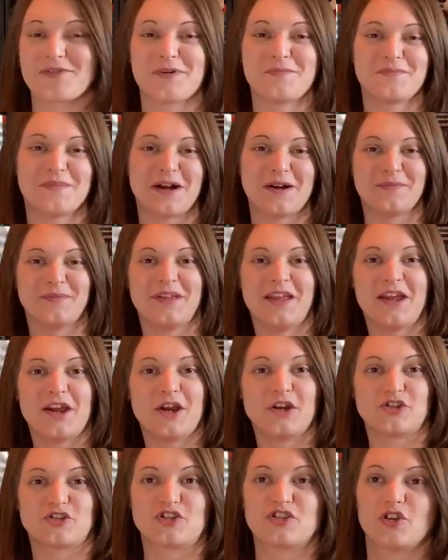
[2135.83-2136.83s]
from
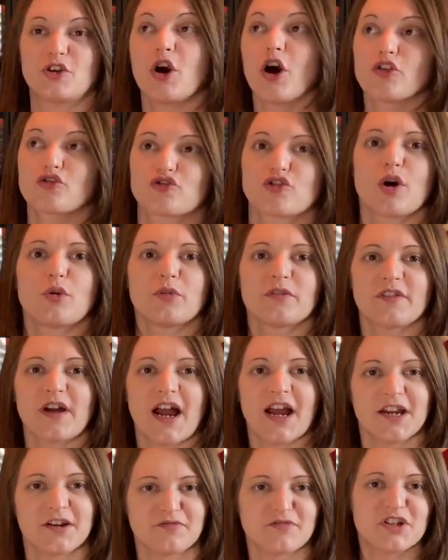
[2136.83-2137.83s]
just the controller
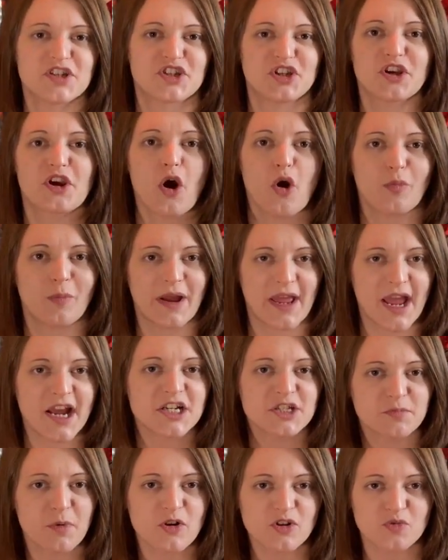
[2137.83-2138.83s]
that I originally got my
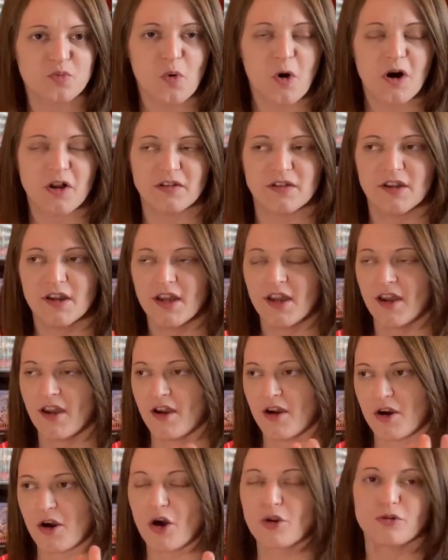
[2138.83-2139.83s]
Xbox One
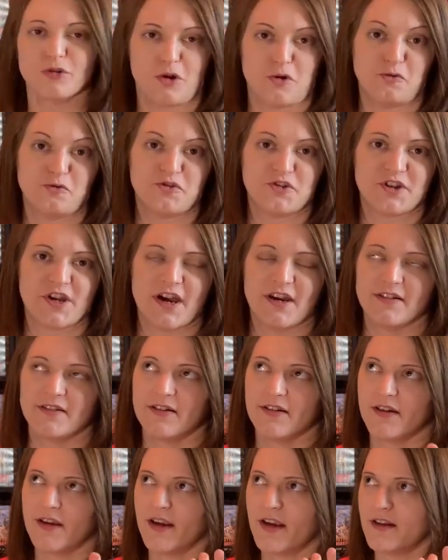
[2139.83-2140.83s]
on launch day
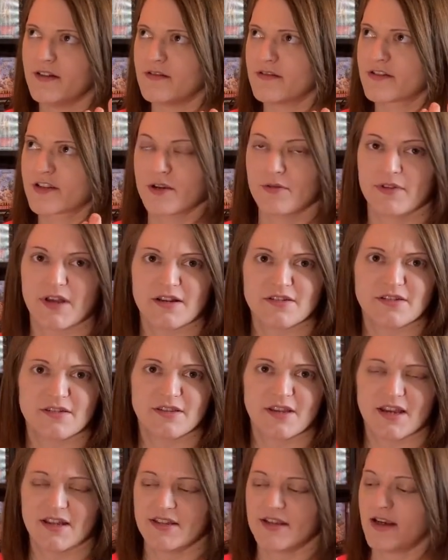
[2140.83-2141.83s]
in
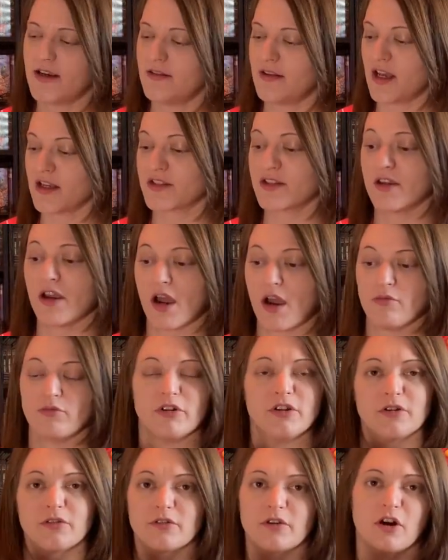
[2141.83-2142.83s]
2013, that's the
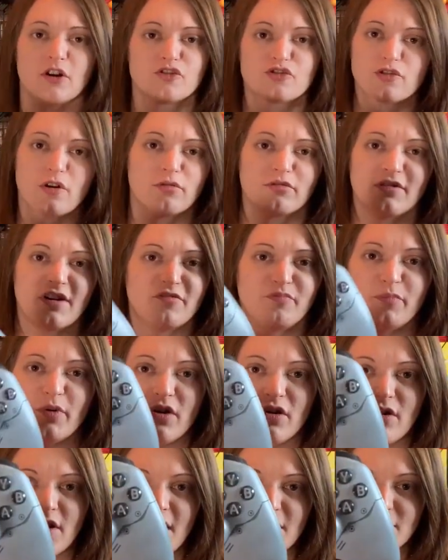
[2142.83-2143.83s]
only other controller I've
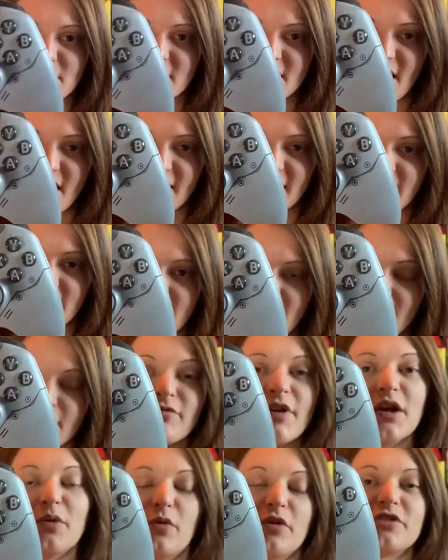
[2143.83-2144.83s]
bought. I was like, I
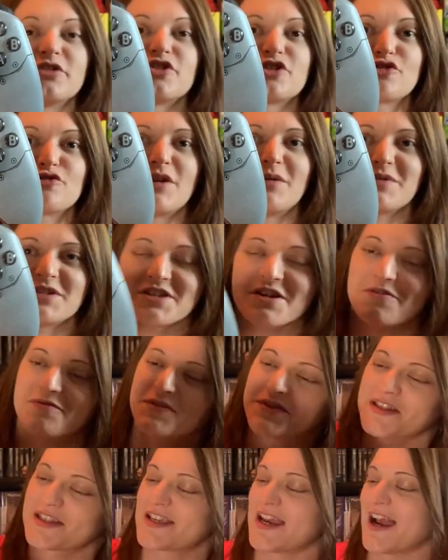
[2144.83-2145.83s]
really wanted to treat myself at the